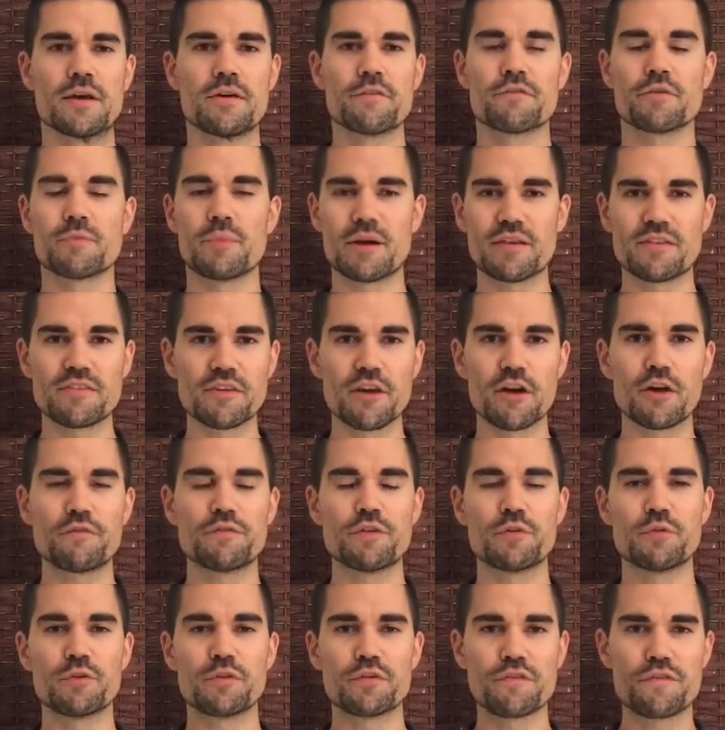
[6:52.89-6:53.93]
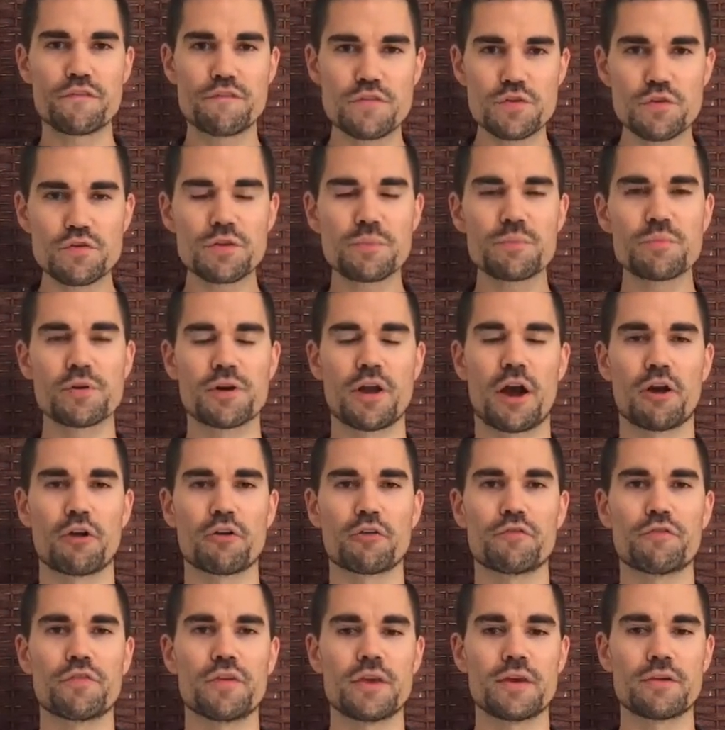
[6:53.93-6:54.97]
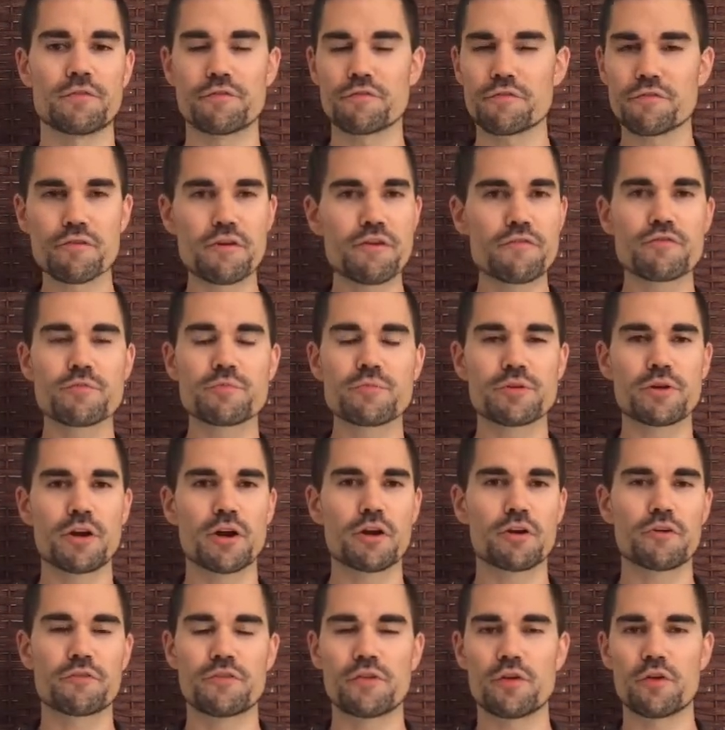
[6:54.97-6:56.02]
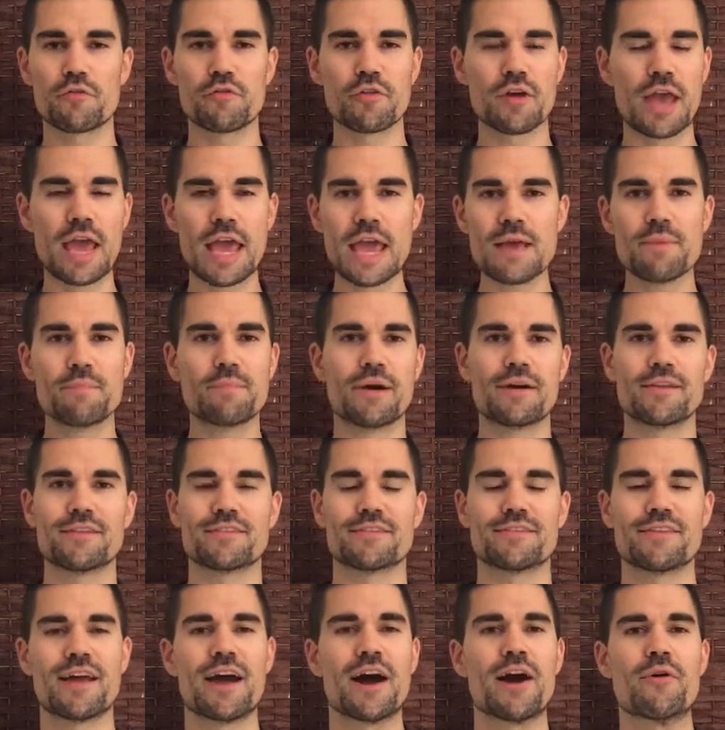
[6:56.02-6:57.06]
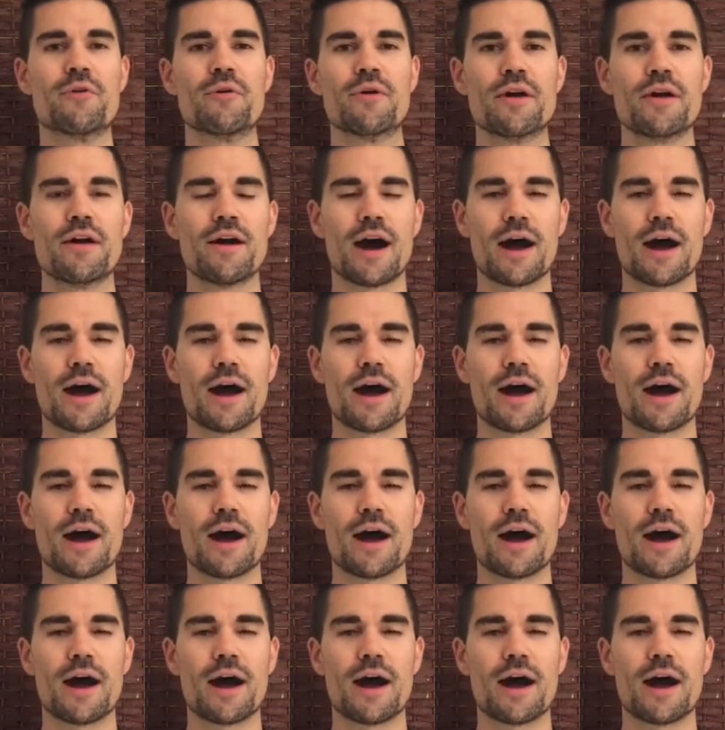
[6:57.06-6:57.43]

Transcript: For myself, it was food and pornography. I'm free from pornography over 8 months now.